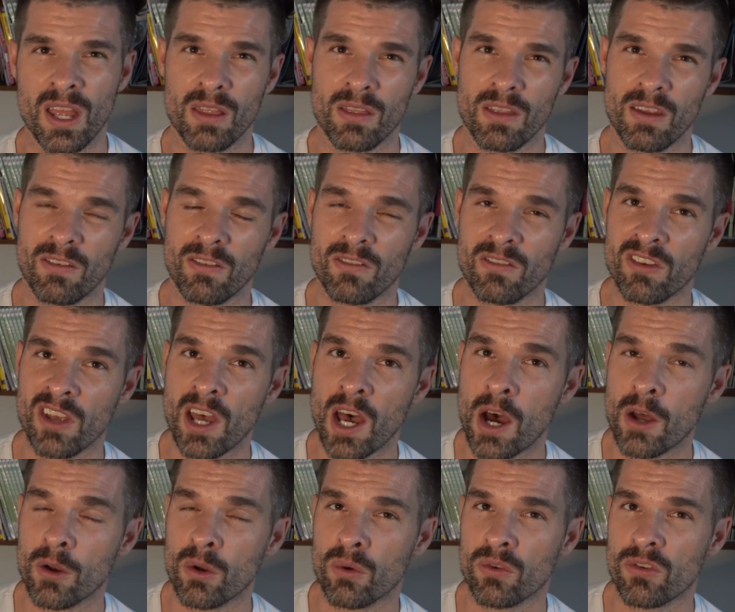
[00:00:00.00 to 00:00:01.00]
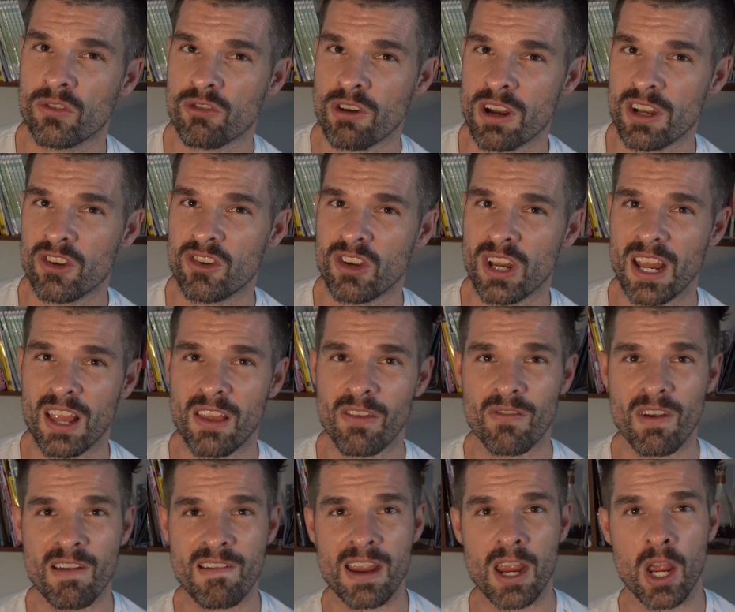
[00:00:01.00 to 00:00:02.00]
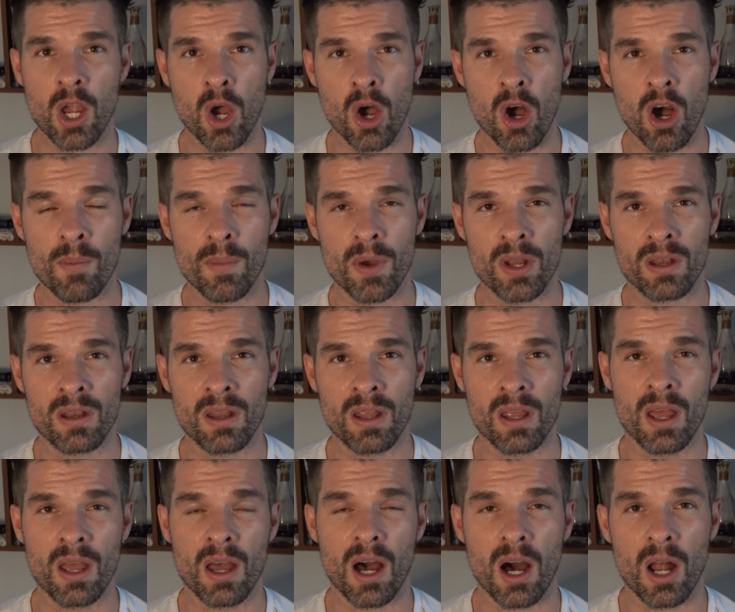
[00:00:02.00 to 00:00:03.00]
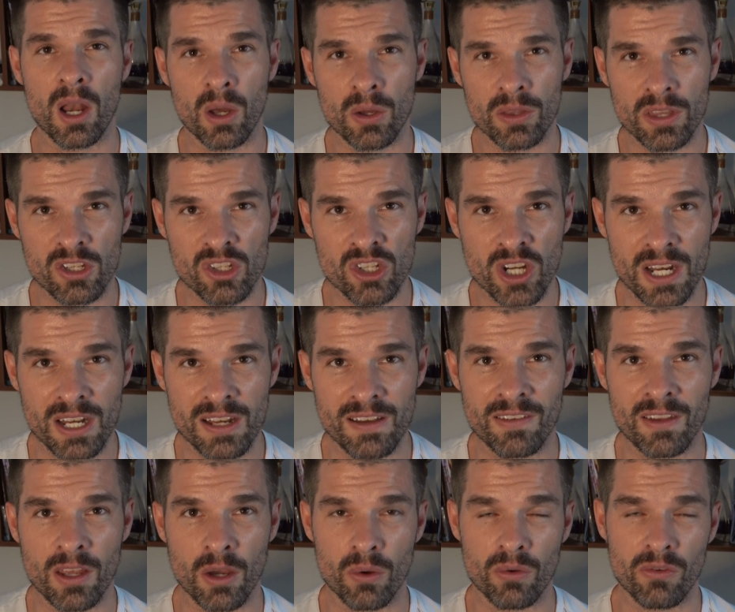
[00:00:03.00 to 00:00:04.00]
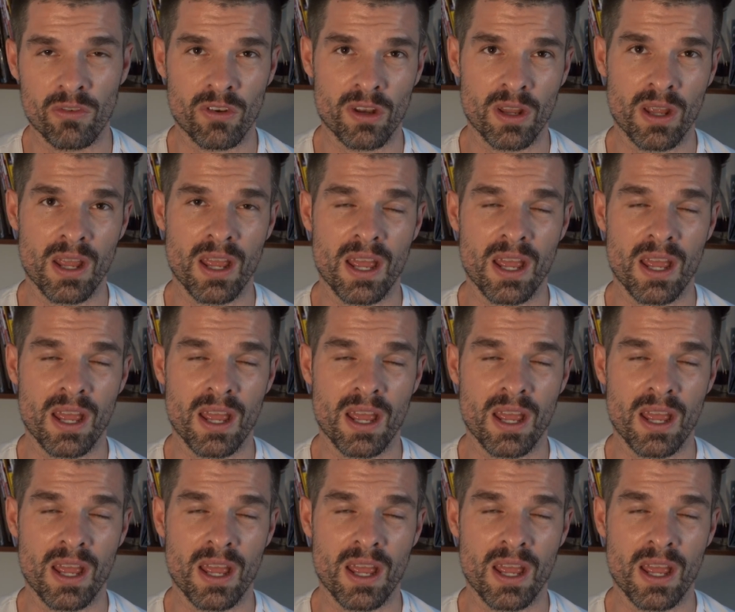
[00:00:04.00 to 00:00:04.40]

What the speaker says: This tunnel strategy is very common along the Chinese coast,